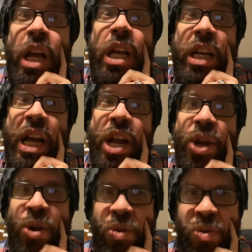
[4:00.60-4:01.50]
You get
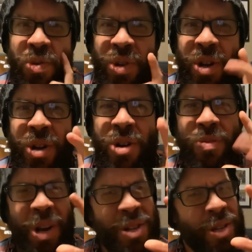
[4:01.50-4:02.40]
New Year
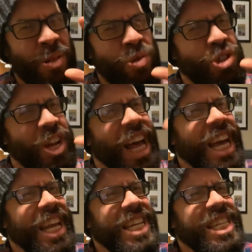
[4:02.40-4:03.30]

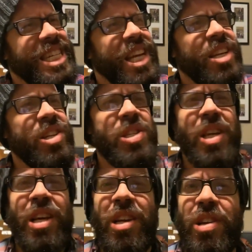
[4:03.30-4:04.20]
resolutionitis. And you
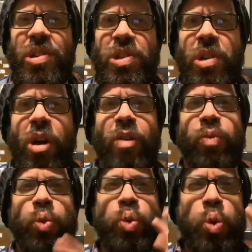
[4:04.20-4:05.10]
say to yourself,
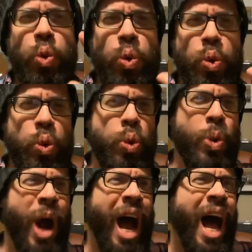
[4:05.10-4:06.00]

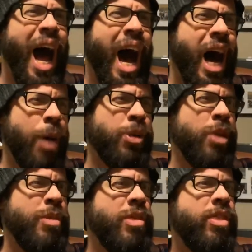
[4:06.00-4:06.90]
ooh, I'm going
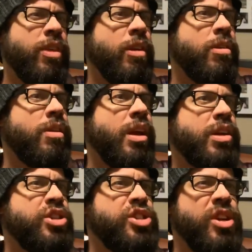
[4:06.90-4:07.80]
to be thinner
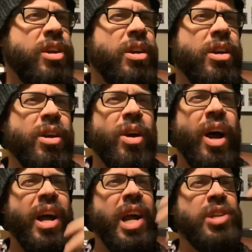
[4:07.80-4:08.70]
next year.
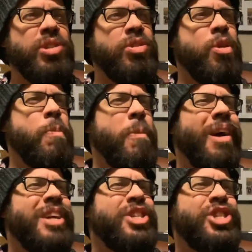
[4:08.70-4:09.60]
I ate too
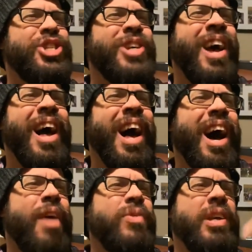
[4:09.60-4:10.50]
much.
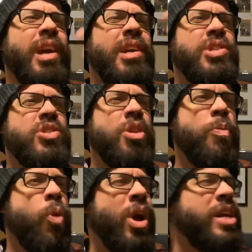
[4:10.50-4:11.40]
I've gained
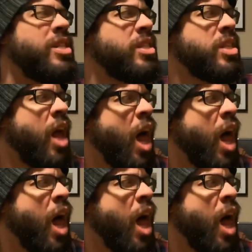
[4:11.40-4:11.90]
some weight.